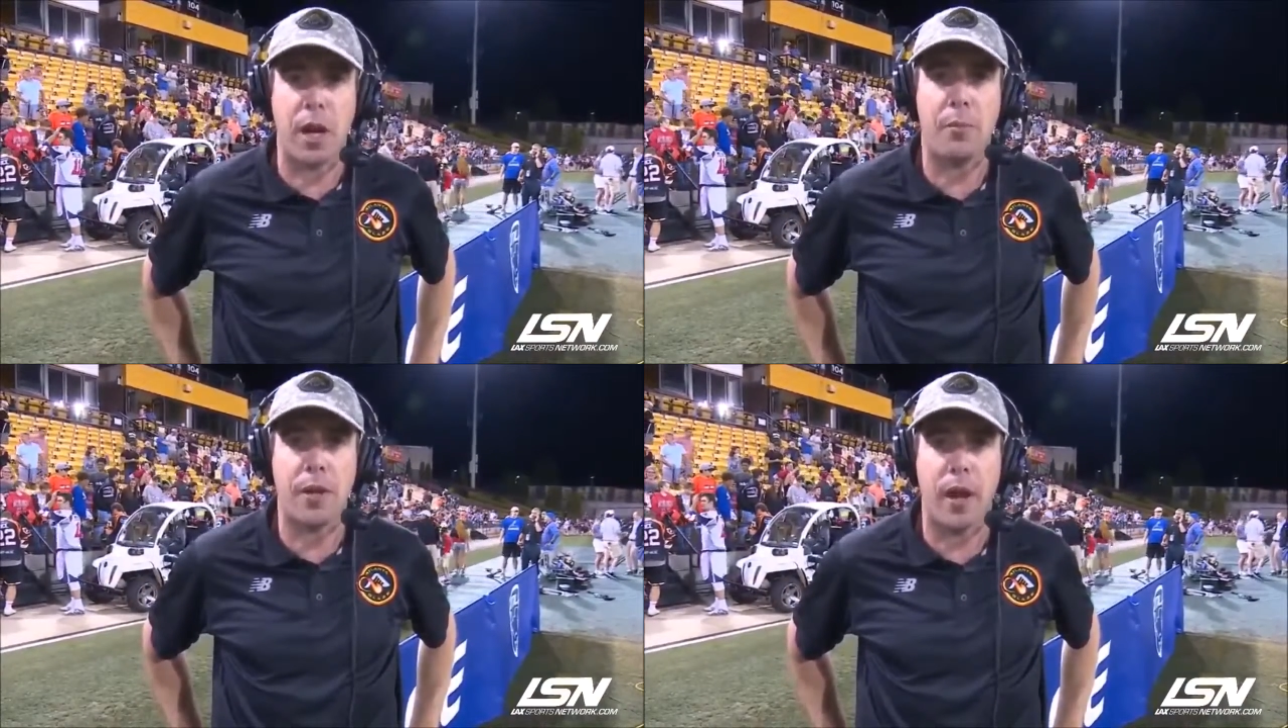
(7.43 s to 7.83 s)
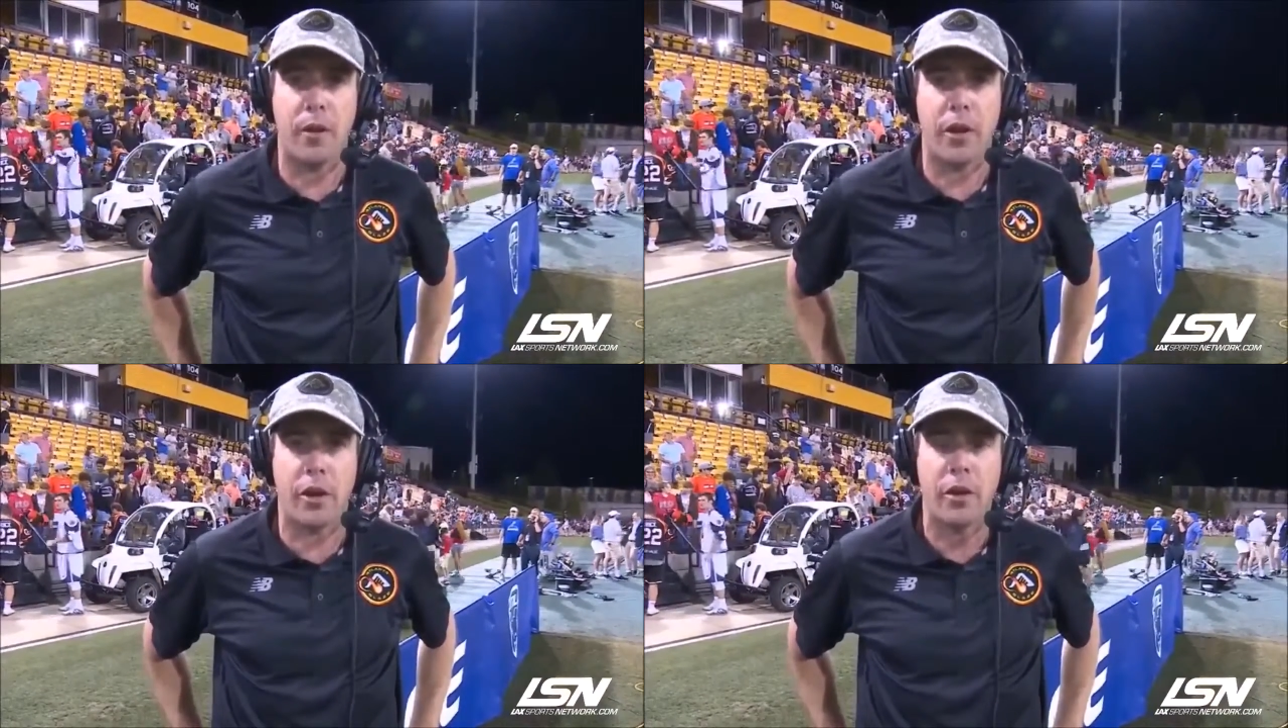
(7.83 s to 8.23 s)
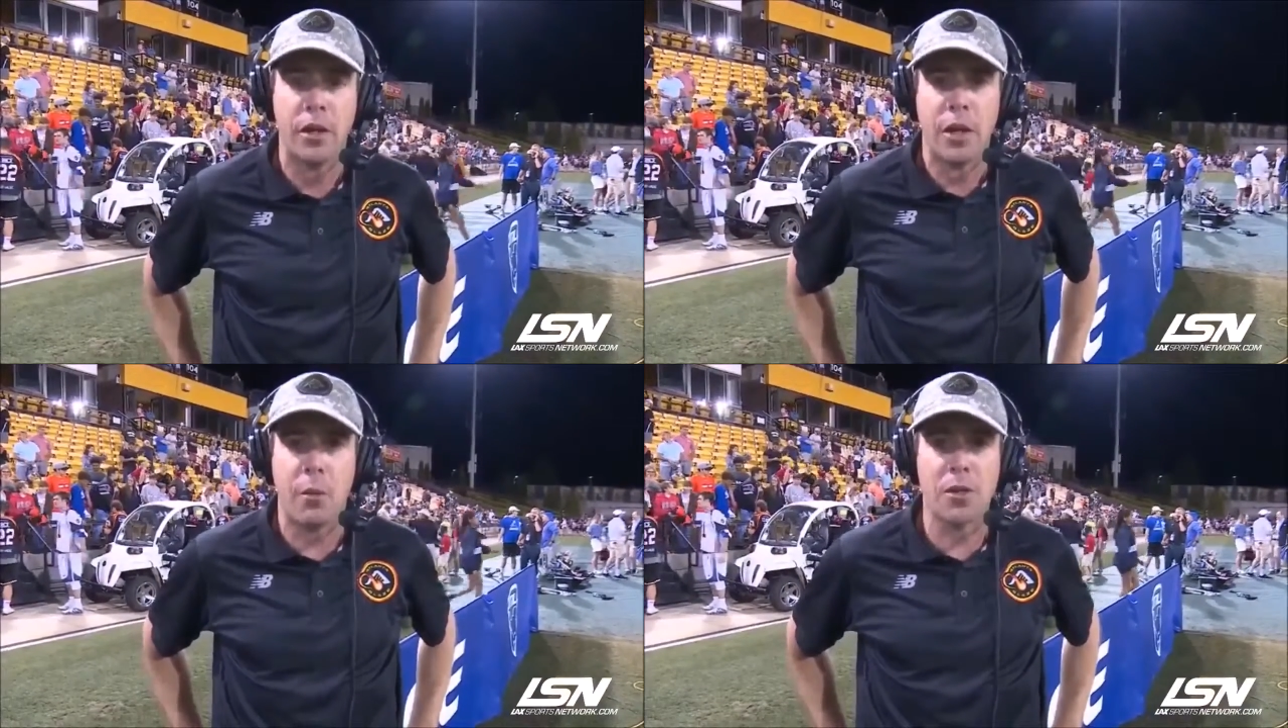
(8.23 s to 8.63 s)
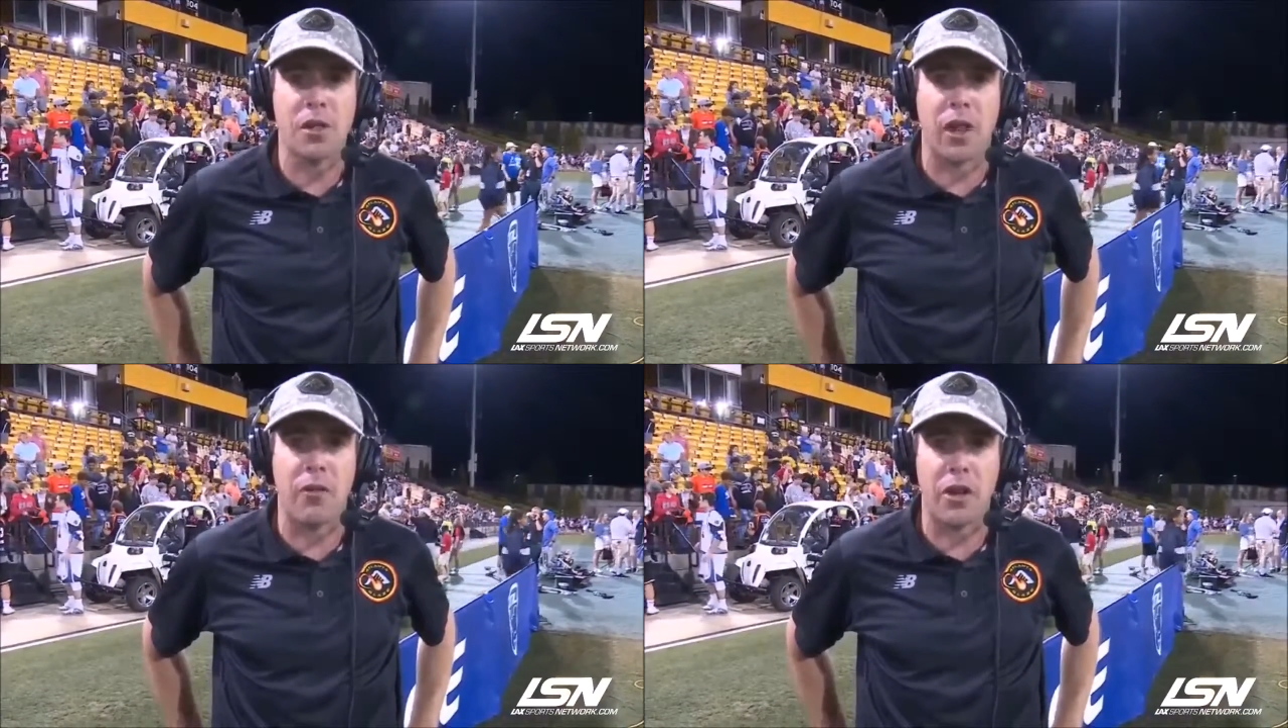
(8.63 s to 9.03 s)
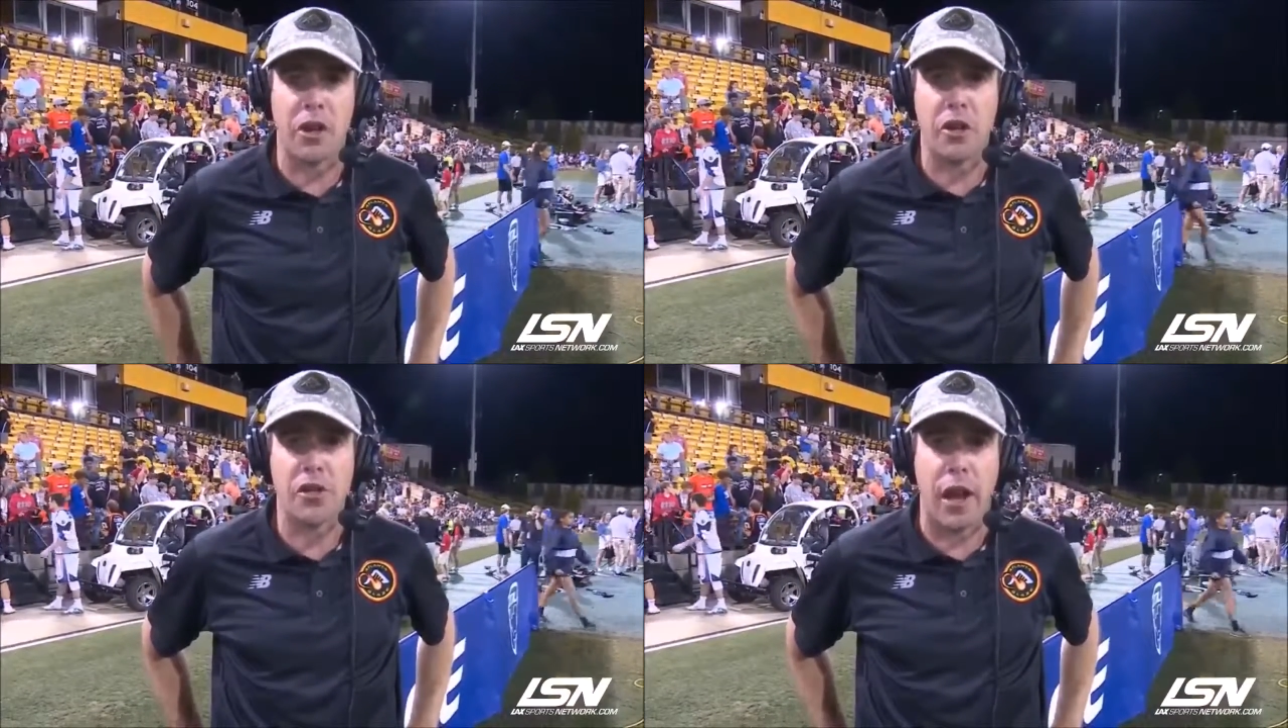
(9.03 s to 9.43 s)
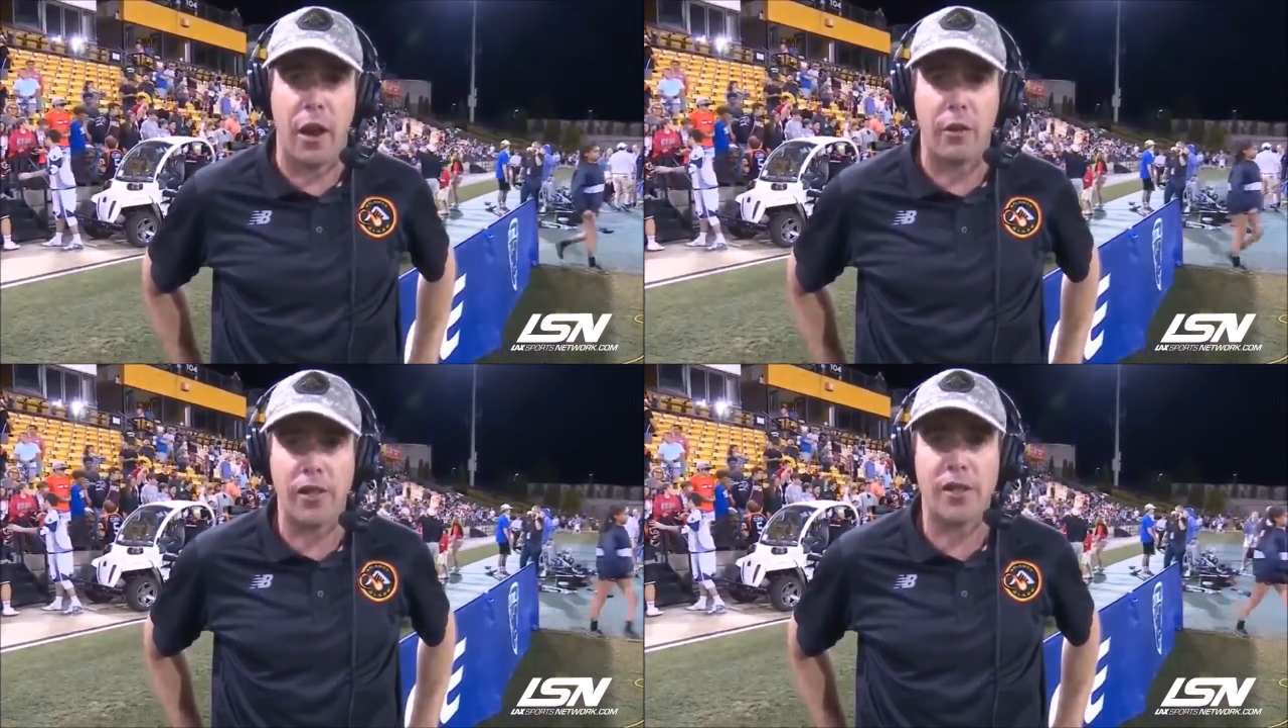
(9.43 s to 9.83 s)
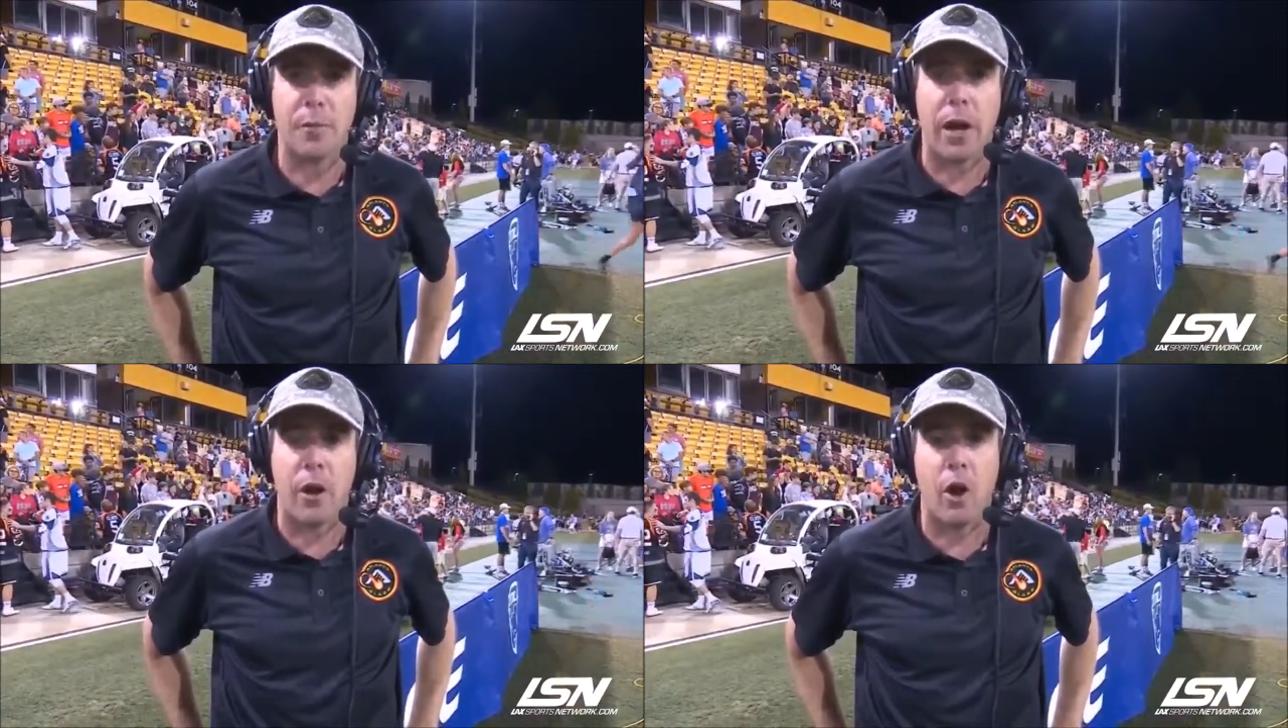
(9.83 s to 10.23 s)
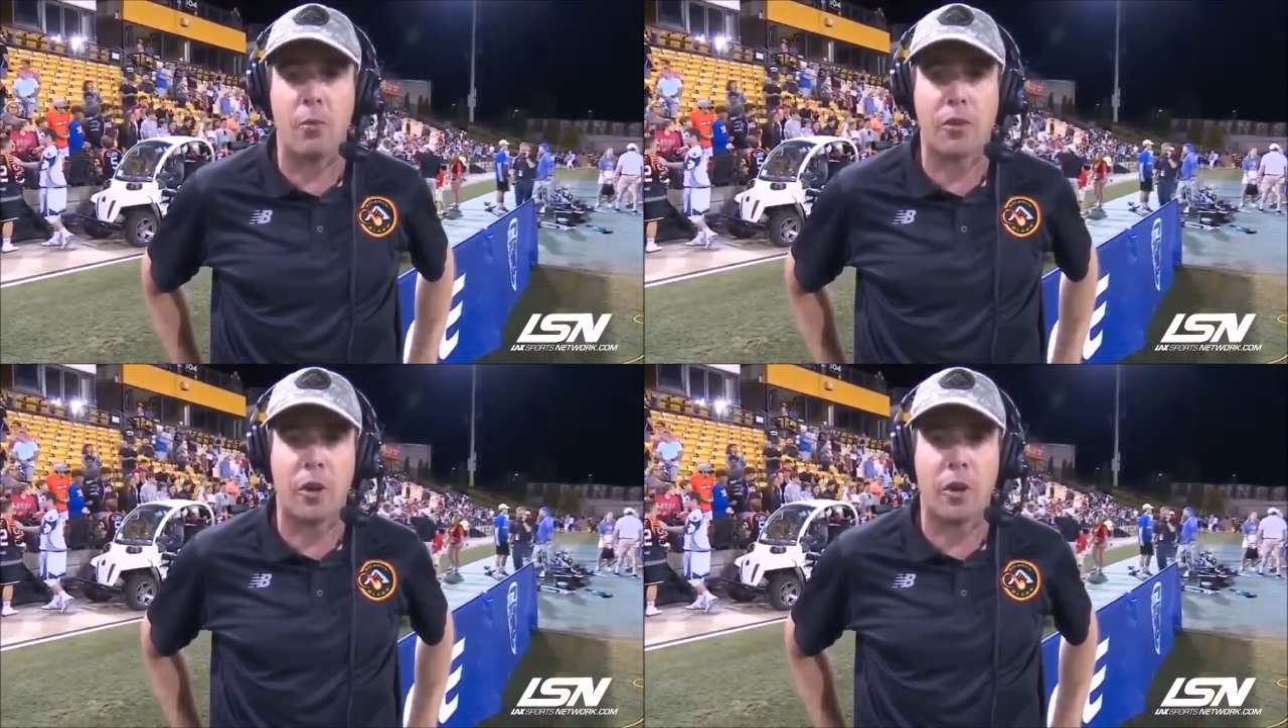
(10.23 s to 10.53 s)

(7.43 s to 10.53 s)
I've been down here almost 11 years now, and this is my home.